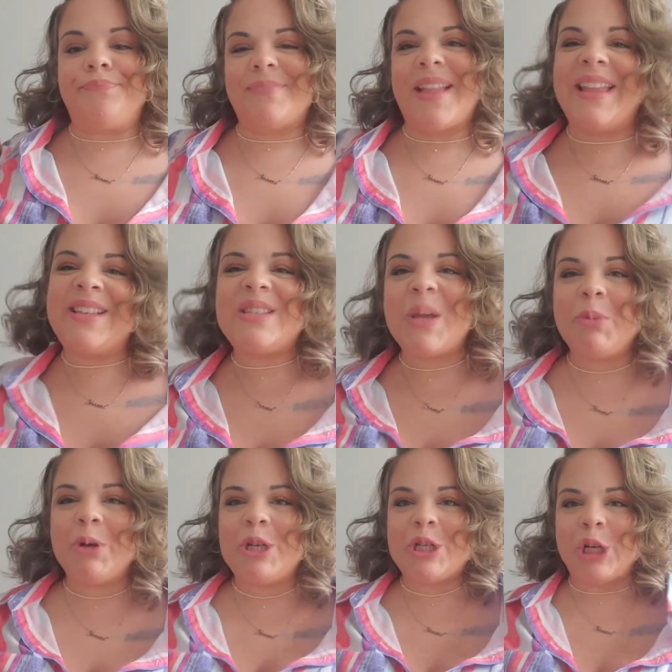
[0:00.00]
like
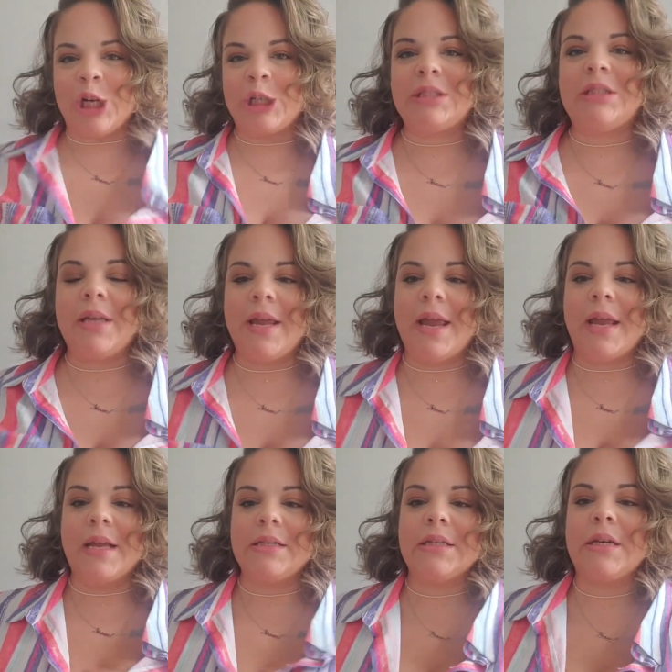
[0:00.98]
summery shirt and